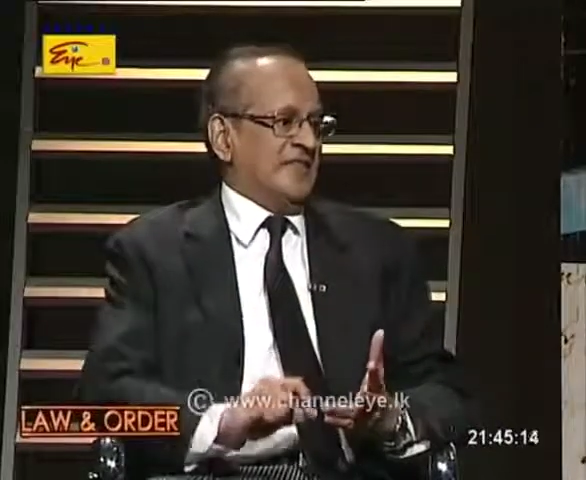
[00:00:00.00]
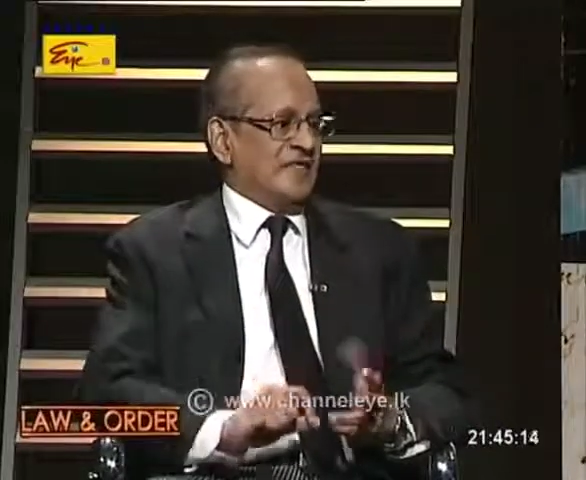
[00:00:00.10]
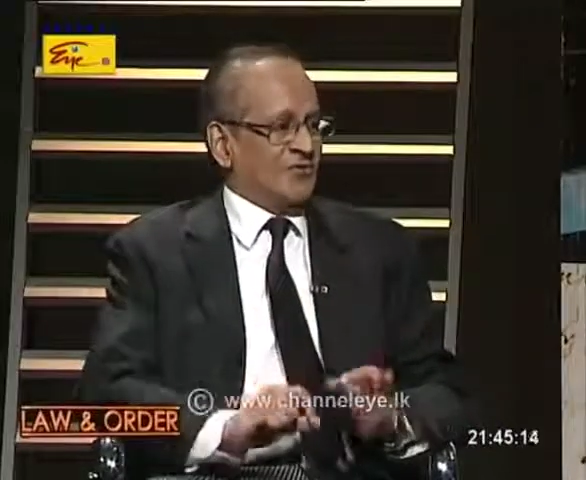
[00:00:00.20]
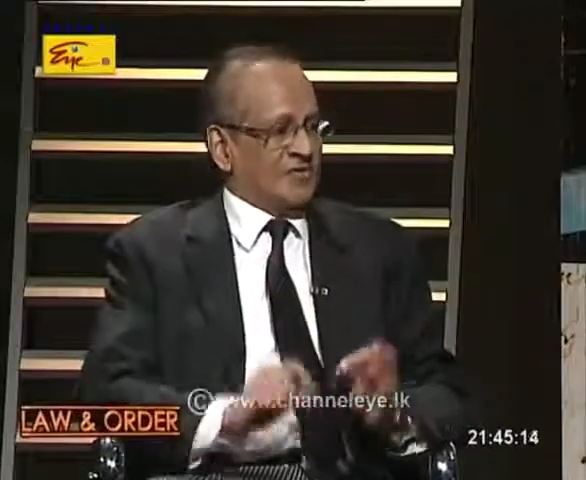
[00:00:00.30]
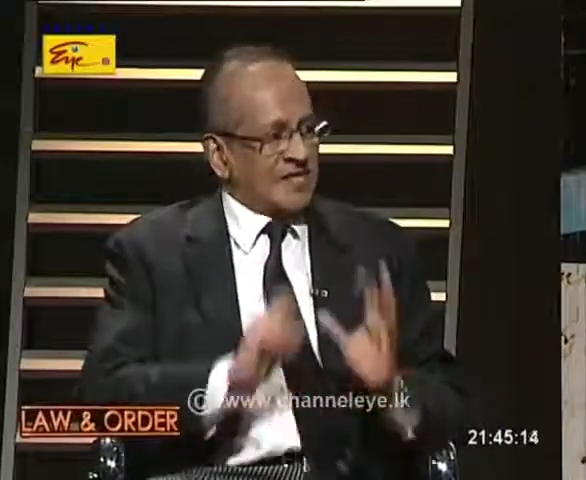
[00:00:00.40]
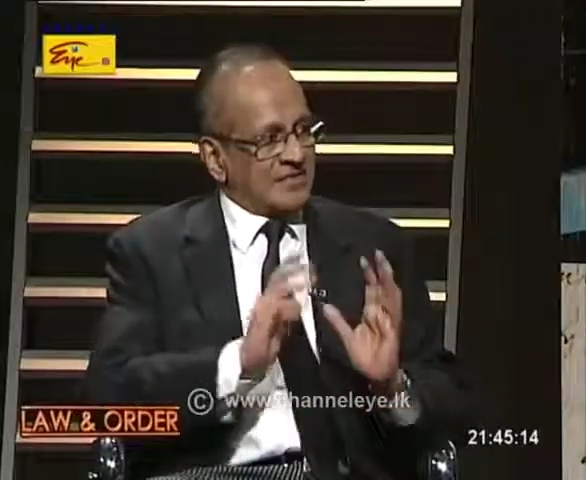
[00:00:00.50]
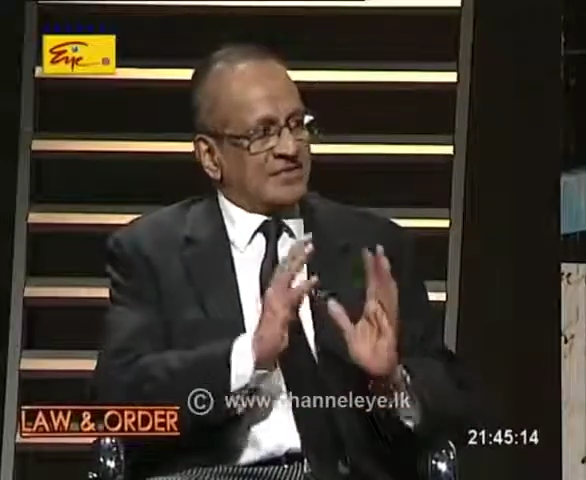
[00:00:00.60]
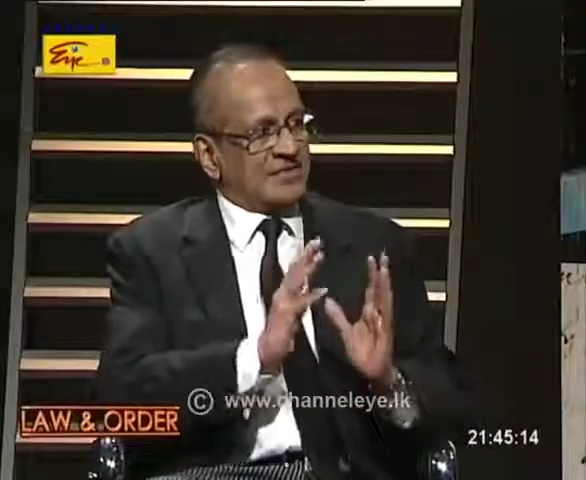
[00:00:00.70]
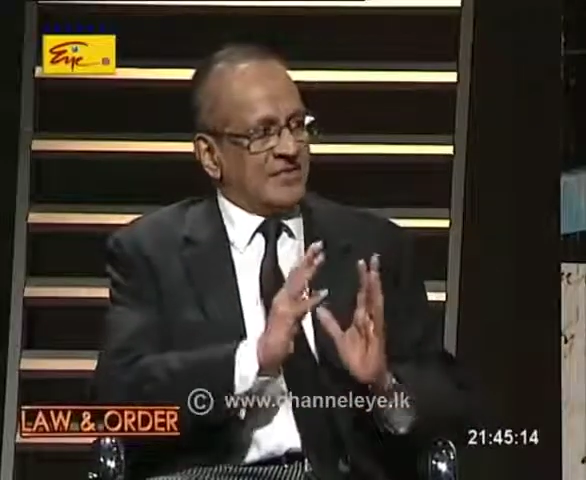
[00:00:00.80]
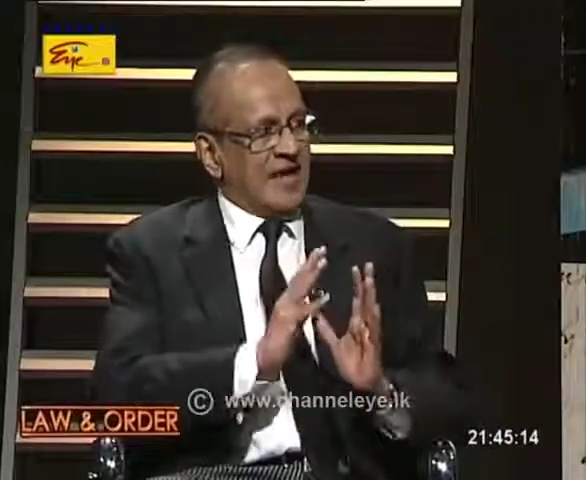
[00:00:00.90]
So
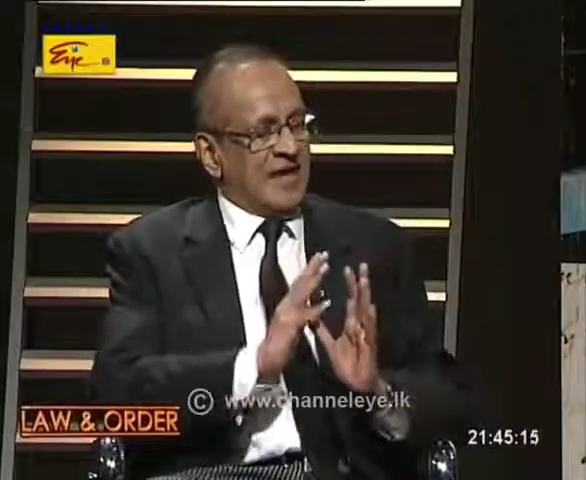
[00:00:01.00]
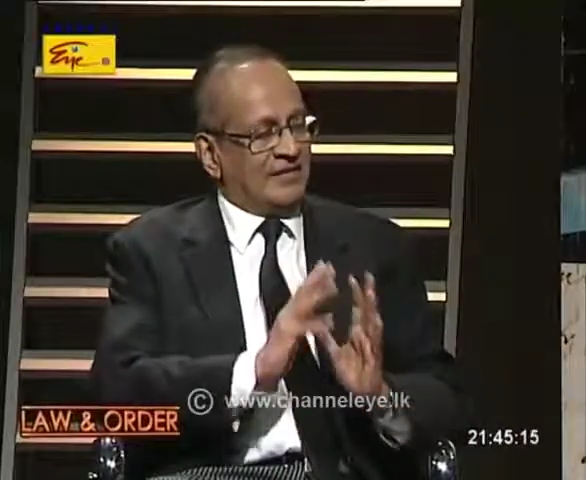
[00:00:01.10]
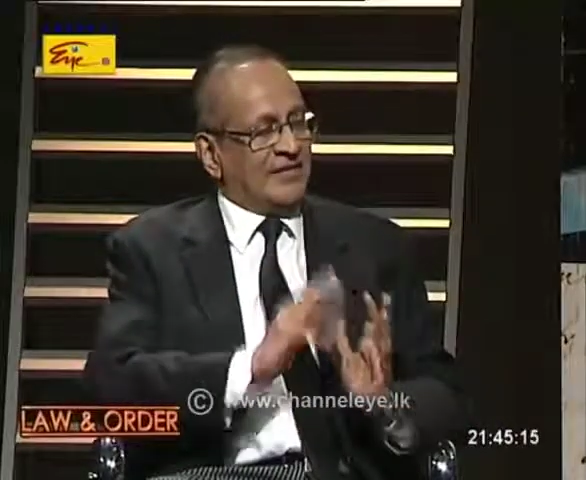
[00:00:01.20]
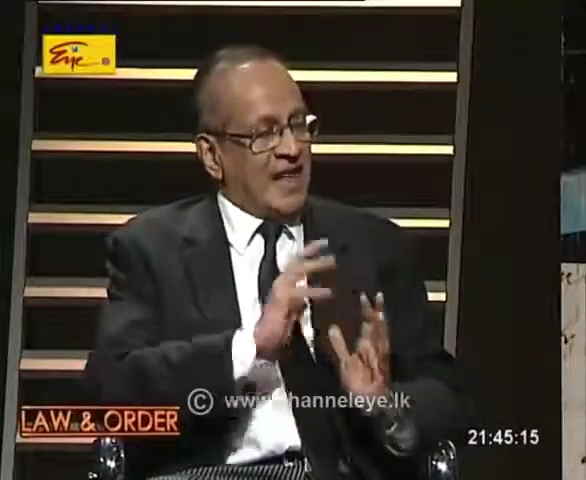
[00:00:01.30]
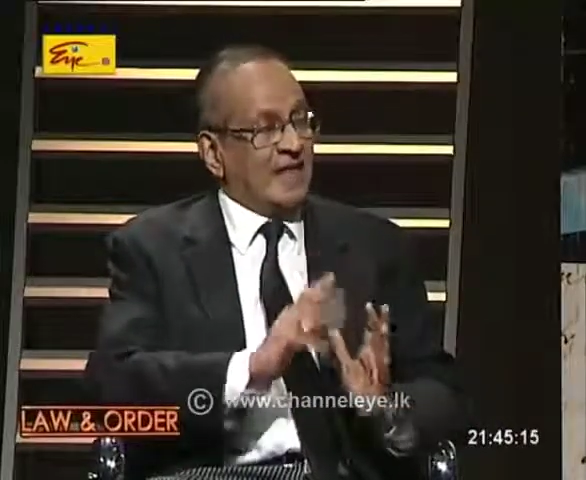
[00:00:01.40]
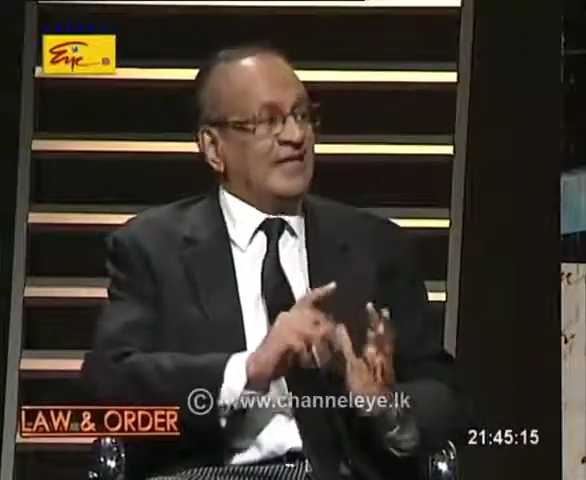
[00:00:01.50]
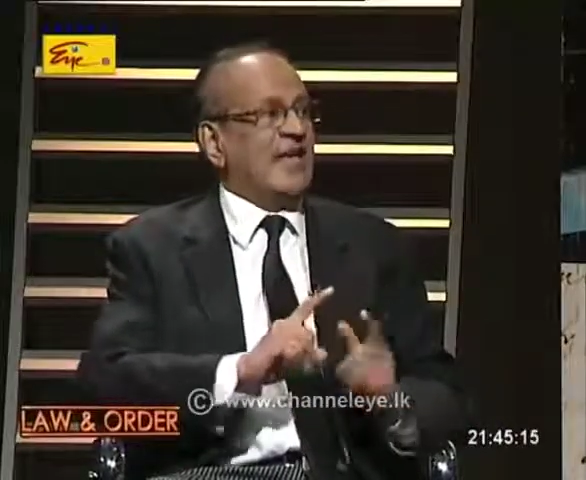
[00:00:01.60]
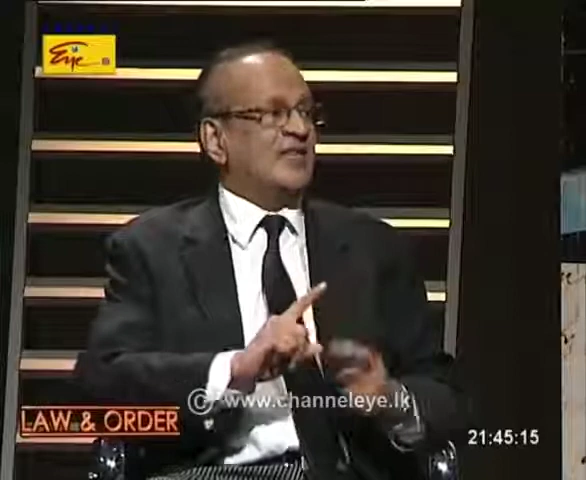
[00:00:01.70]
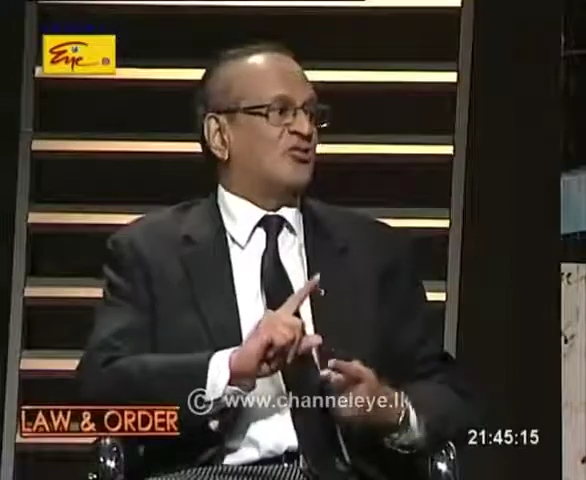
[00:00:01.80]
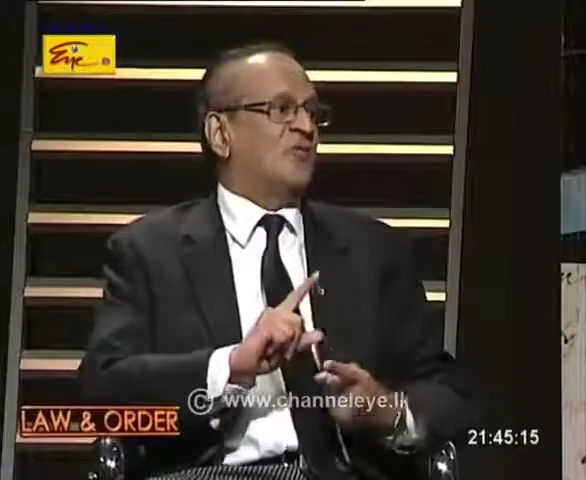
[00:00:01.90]
that's, and then it
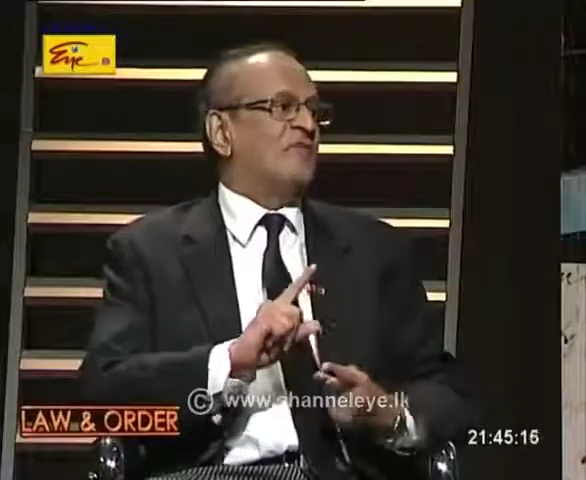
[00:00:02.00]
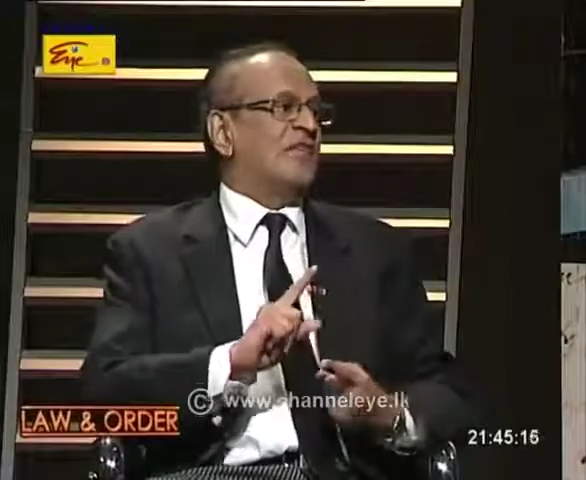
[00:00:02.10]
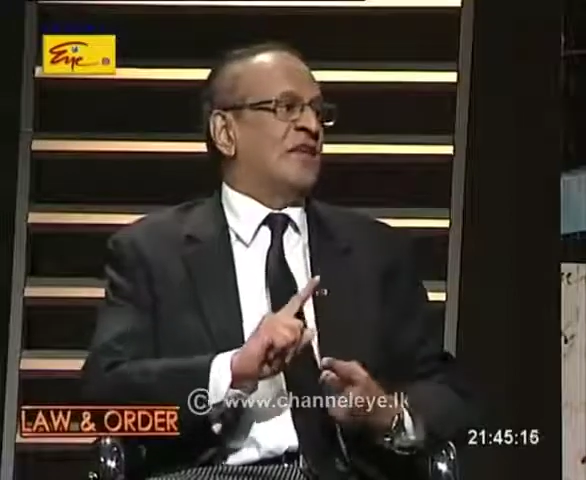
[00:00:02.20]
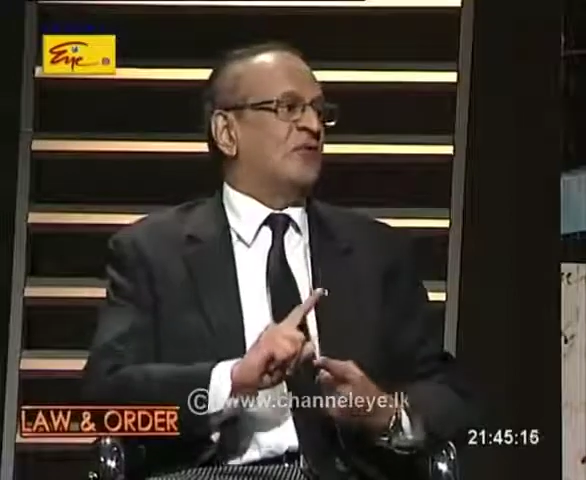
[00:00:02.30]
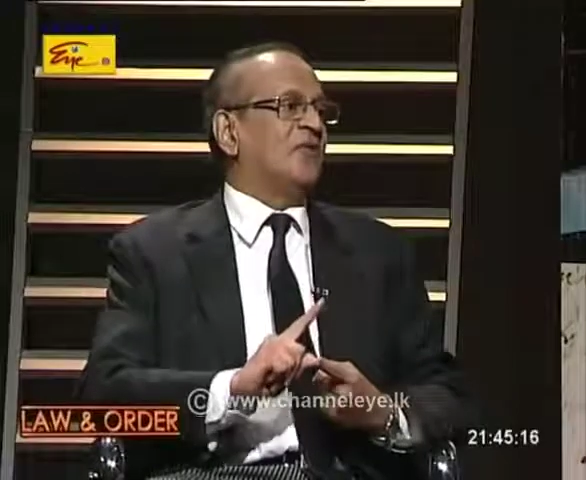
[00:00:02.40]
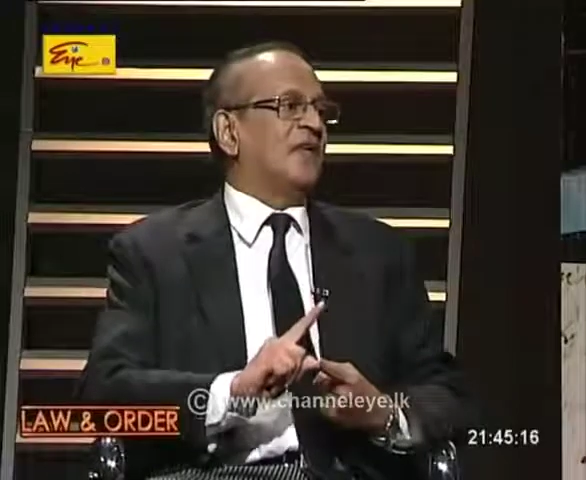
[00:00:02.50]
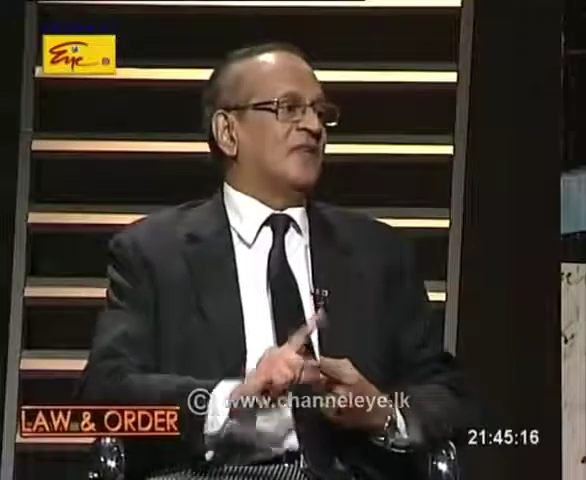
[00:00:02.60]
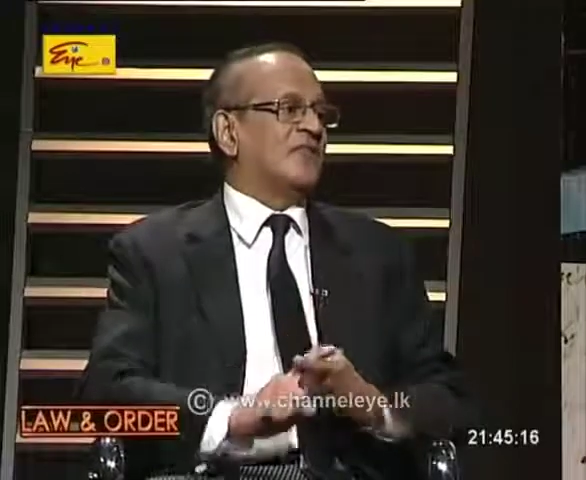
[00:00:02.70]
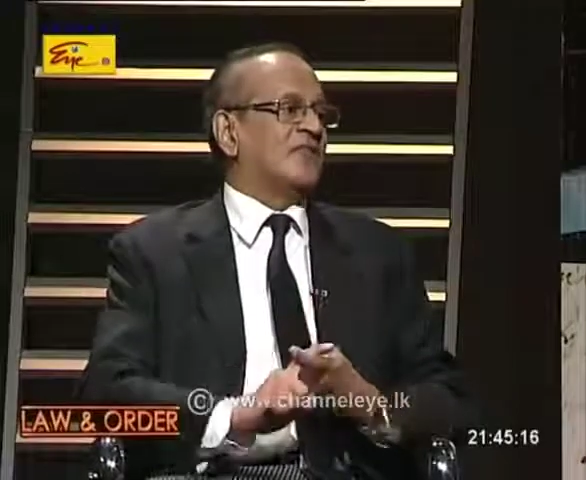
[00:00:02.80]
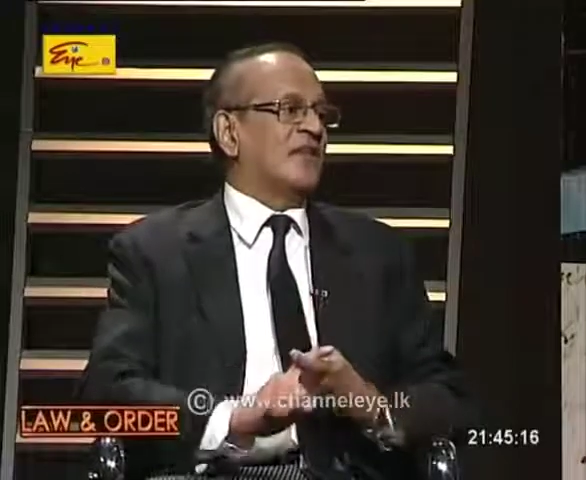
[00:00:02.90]
has to be without the
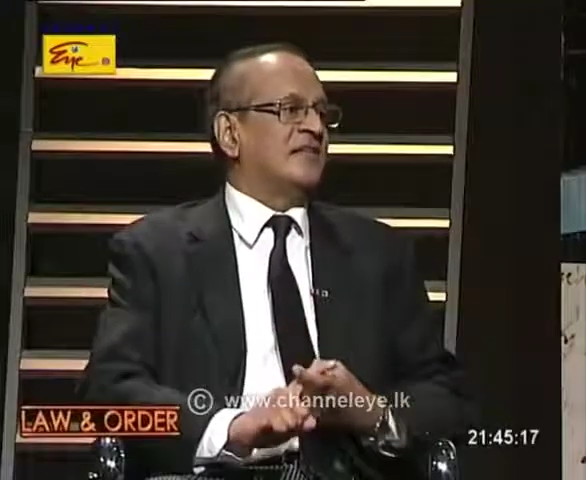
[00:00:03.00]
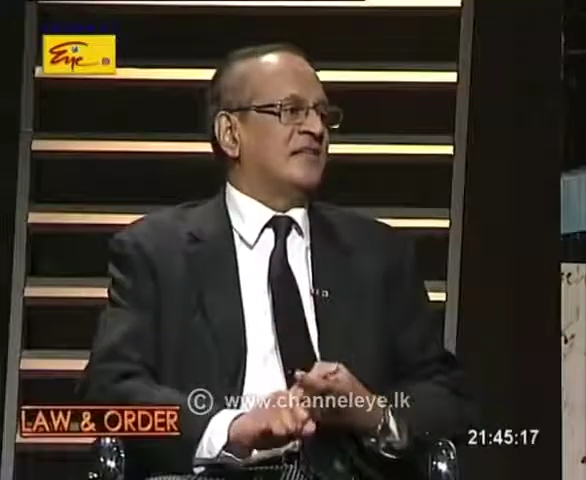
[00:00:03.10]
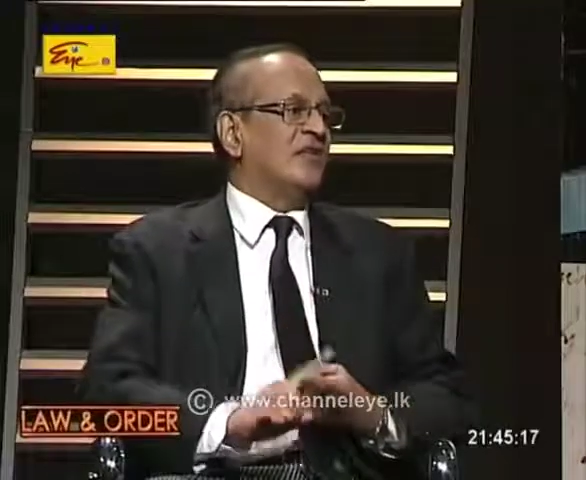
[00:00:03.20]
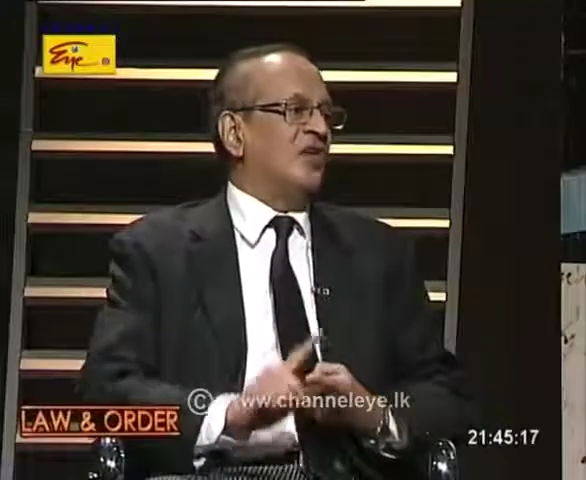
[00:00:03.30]
consent